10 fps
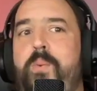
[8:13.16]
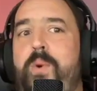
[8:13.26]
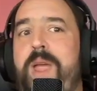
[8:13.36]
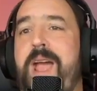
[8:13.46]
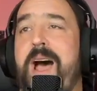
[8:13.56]

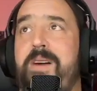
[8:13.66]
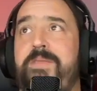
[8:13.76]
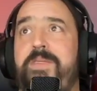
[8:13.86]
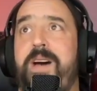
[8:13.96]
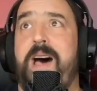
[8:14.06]
we have
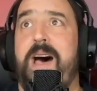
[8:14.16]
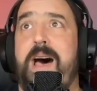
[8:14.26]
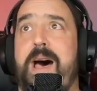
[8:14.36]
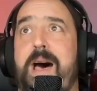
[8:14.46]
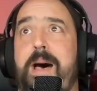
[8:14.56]

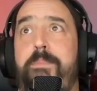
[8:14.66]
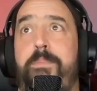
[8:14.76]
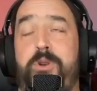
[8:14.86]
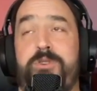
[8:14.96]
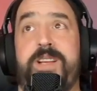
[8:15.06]
a
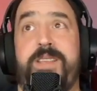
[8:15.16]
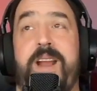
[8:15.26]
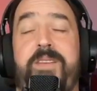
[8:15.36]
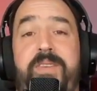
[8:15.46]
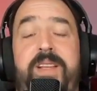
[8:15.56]

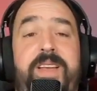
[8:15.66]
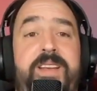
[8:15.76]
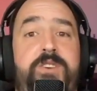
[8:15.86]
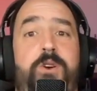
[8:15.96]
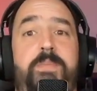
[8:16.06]
Projectrak field that
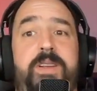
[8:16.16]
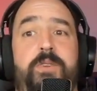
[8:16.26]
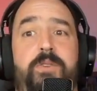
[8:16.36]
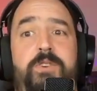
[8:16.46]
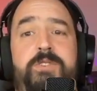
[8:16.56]
is called
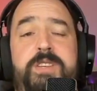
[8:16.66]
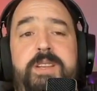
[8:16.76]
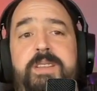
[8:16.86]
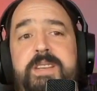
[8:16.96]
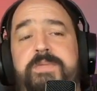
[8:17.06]
methodology.
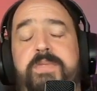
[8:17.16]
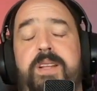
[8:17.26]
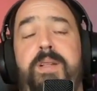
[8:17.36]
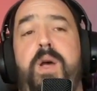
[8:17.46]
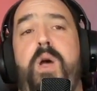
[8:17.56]
This
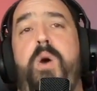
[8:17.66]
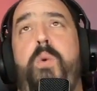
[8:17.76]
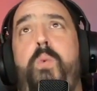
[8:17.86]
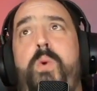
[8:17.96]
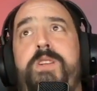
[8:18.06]
field
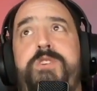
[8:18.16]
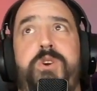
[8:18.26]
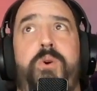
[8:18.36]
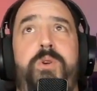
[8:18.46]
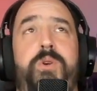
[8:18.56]
will
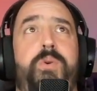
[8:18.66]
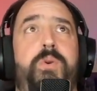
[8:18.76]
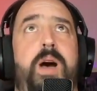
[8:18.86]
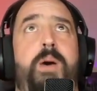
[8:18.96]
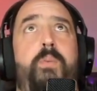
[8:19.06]
show
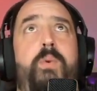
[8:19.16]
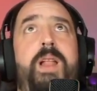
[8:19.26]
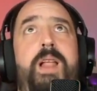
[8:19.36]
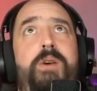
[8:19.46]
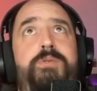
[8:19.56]
you and
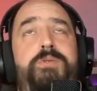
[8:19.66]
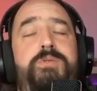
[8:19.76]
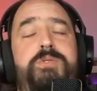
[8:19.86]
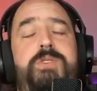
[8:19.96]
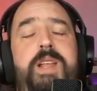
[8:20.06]
will allow you
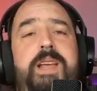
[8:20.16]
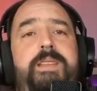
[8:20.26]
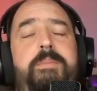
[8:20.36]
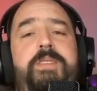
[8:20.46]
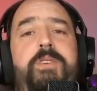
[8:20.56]
to select
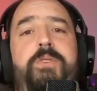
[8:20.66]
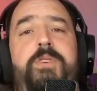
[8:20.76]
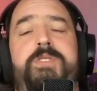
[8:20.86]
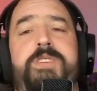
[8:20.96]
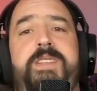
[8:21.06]
the
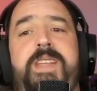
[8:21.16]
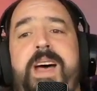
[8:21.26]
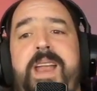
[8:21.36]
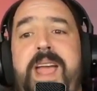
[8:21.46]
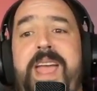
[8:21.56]
methodology
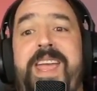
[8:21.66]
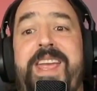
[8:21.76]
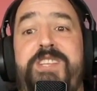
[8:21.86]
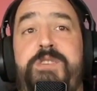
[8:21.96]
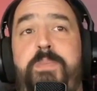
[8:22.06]
that
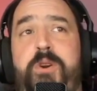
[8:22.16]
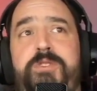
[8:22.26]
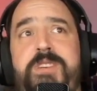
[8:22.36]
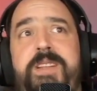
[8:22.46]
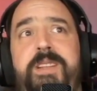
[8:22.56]
each
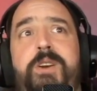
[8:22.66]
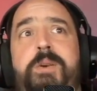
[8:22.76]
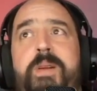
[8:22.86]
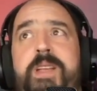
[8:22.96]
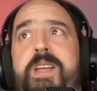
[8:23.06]
project in the
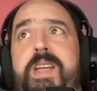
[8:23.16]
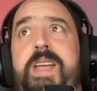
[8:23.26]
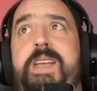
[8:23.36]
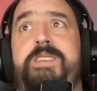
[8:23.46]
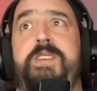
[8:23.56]
company
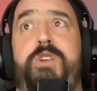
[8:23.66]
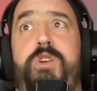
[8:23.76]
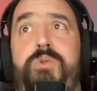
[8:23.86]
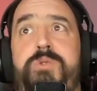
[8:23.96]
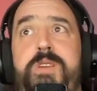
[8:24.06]
is
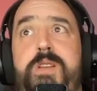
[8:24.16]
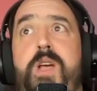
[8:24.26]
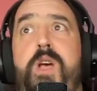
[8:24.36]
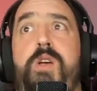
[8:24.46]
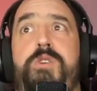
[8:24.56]
using.
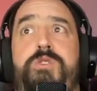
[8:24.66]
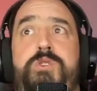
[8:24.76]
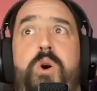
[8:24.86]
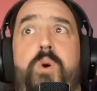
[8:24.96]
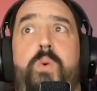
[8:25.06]

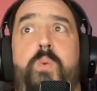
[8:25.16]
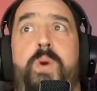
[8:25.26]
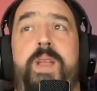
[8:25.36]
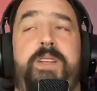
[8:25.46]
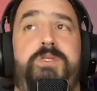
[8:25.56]
So
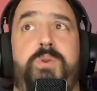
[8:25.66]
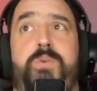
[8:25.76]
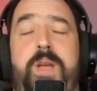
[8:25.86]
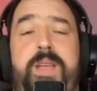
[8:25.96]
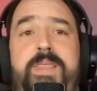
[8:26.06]
we need to
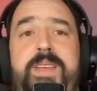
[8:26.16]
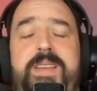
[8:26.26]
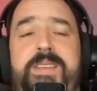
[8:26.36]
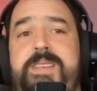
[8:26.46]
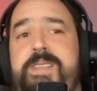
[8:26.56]
create
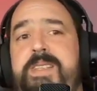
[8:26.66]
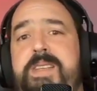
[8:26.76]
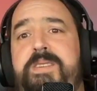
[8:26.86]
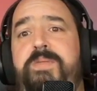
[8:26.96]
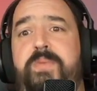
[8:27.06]
this
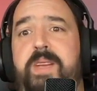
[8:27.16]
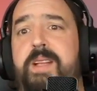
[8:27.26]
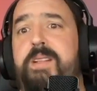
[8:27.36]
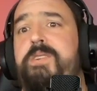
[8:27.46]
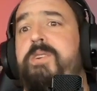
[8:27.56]

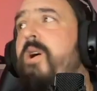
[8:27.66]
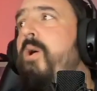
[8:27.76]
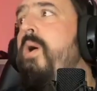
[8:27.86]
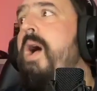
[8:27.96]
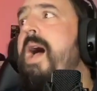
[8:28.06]
field, you
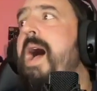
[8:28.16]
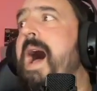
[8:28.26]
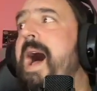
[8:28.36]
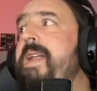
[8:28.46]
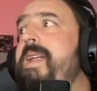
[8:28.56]
know,
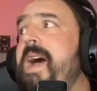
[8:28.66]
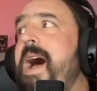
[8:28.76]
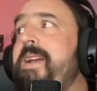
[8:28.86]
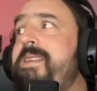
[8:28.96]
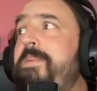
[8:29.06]
and
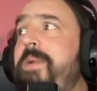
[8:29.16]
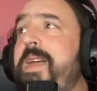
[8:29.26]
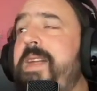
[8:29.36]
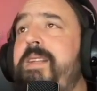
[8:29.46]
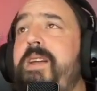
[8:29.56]

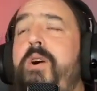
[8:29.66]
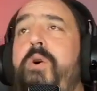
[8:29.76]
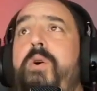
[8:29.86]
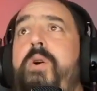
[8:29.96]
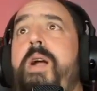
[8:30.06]
activate it
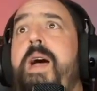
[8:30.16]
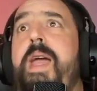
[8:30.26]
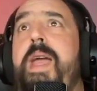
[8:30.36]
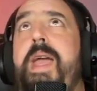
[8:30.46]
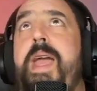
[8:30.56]
or
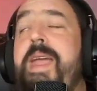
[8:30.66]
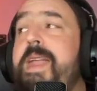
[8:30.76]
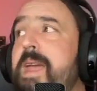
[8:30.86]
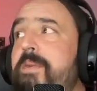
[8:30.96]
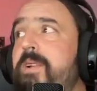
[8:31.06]

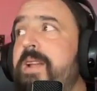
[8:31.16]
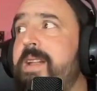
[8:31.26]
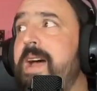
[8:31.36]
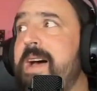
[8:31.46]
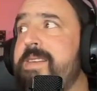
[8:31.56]
enable
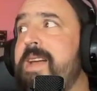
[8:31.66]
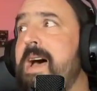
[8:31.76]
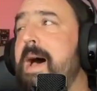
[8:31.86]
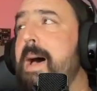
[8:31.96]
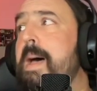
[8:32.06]
it as
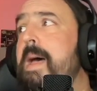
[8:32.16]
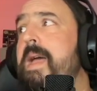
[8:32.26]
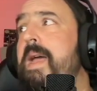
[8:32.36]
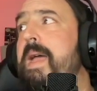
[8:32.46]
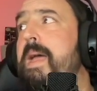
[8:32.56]
a
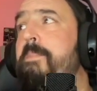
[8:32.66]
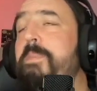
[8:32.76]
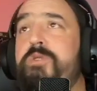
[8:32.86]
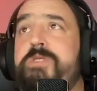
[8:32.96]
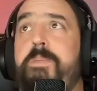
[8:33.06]

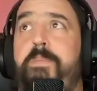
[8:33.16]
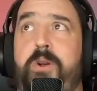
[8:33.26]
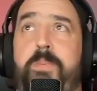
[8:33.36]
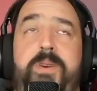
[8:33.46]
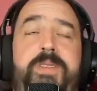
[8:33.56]
project
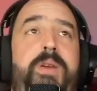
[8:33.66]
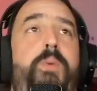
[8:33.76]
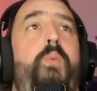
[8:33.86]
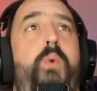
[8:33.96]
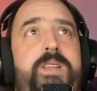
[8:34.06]
property,
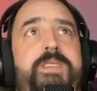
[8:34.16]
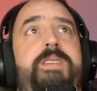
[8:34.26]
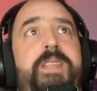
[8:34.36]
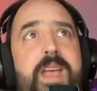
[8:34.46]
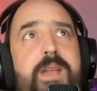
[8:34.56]
which
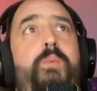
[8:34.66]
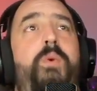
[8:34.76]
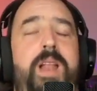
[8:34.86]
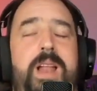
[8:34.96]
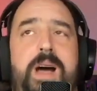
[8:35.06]
then
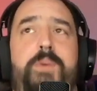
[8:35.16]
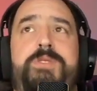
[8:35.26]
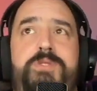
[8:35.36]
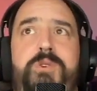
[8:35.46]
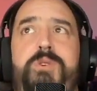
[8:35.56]
will allow
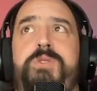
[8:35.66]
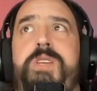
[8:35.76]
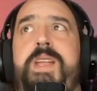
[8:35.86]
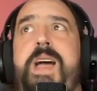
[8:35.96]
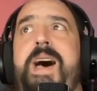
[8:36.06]
us to use
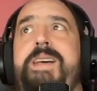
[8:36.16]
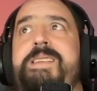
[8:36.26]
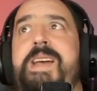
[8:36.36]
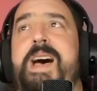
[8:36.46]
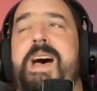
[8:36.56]
it
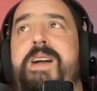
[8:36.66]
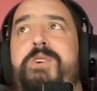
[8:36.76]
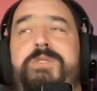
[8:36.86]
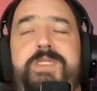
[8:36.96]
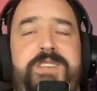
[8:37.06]
as a
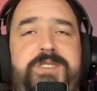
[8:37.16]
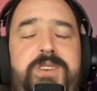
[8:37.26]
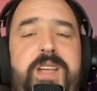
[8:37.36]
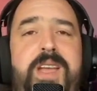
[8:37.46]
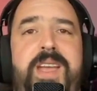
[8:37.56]

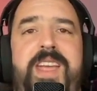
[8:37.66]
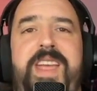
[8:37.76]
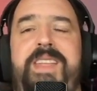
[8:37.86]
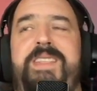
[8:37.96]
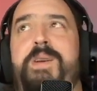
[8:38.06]
condition
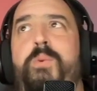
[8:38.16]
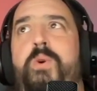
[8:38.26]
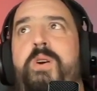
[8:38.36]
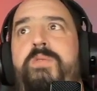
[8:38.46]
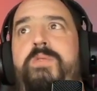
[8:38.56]
in the
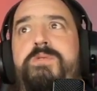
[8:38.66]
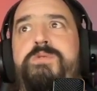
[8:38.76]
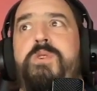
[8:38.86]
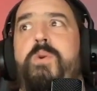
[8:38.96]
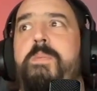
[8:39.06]
workflow.
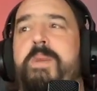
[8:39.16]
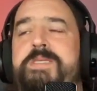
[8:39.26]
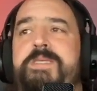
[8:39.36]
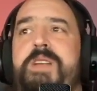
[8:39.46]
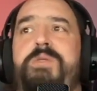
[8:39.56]
So
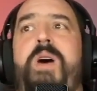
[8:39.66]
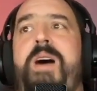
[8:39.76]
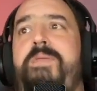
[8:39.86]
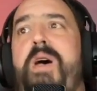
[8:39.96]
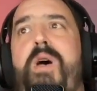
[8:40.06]
imagine that you
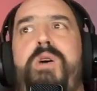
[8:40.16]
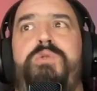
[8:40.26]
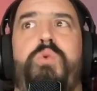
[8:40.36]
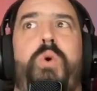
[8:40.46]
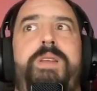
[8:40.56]
have
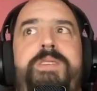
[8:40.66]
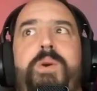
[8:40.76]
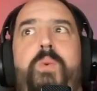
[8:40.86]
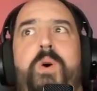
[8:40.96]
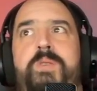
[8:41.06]
20
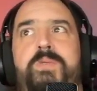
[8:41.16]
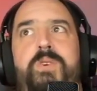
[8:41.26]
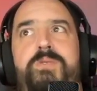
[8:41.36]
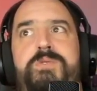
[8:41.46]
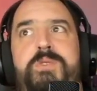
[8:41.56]

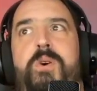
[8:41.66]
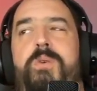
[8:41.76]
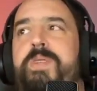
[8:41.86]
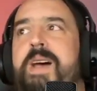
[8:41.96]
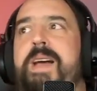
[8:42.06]
workflows, you
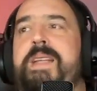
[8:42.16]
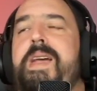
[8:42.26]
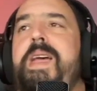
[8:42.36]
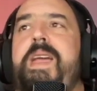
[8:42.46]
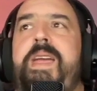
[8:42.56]
know, that
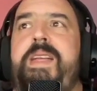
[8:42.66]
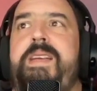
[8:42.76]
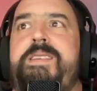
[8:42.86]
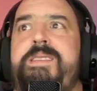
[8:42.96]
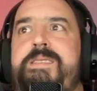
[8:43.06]
it
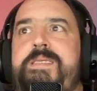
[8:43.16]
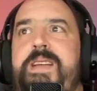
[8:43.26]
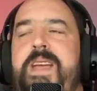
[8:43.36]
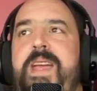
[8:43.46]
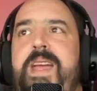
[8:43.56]
is
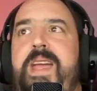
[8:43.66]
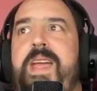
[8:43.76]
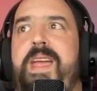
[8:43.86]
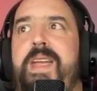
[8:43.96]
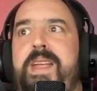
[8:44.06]

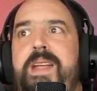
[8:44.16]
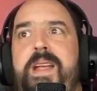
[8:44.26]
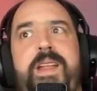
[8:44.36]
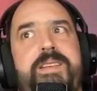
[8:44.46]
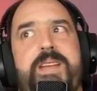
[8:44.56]

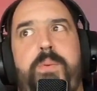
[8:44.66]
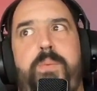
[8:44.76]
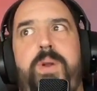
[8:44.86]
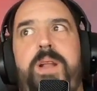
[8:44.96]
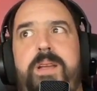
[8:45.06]
a
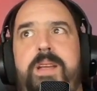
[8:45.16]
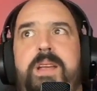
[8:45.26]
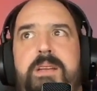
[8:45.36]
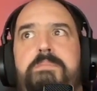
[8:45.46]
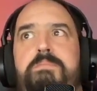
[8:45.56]

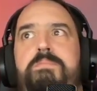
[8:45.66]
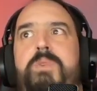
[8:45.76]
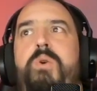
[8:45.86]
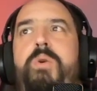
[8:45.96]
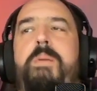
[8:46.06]
really
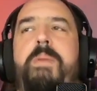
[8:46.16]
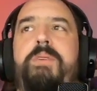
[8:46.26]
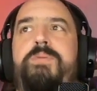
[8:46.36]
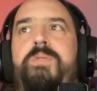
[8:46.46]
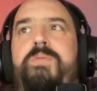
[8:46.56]
good
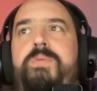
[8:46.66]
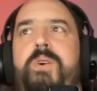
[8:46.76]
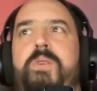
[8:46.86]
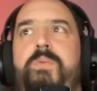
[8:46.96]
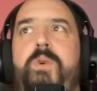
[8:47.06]
amount of
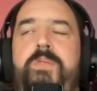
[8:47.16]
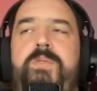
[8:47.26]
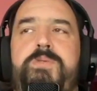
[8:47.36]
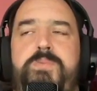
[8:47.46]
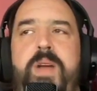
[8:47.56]

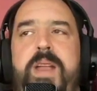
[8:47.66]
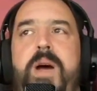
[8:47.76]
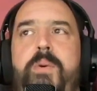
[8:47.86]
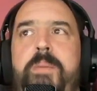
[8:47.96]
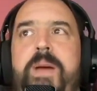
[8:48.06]
workflows. Right
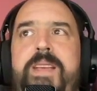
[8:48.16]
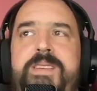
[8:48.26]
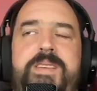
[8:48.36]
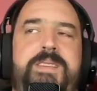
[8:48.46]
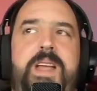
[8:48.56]
now in my
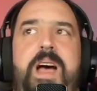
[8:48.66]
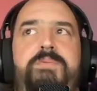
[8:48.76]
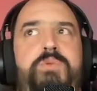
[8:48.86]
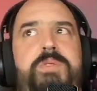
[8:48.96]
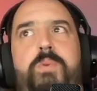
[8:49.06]
instance I
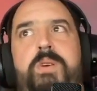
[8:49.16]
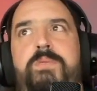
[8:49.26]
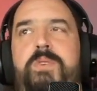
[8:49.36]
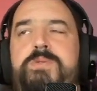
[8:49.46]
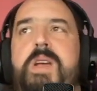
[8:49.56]
have 20
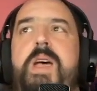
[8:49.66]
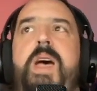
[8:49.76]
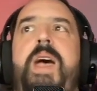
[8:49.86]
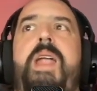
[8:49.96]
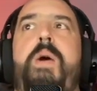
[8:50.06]
workflows,
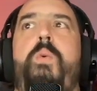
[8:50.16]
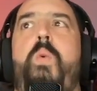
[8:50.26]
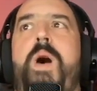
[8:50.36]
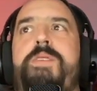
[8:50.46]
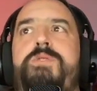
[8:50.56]
and I
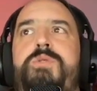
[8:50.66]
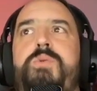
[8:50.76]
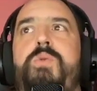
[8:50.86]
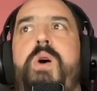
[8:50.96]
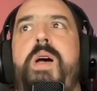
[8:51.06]
want to